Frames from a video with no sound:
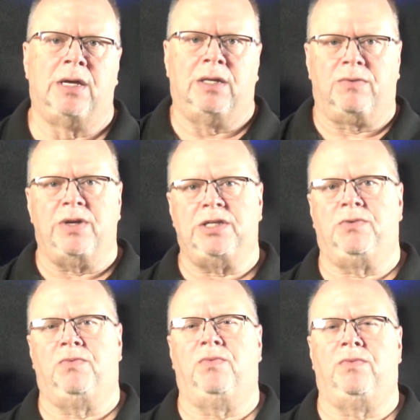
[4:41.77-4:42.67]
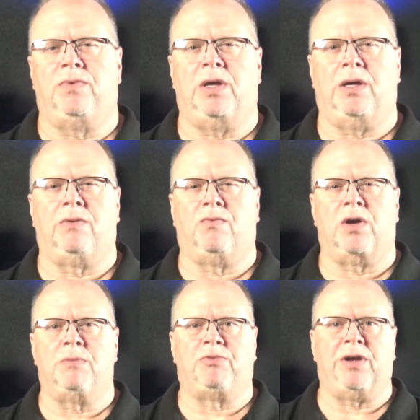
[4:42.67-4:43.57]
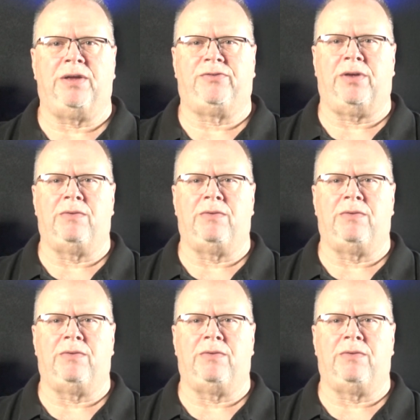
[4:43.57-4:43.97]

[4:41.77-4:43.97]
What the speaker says: The reason WordPress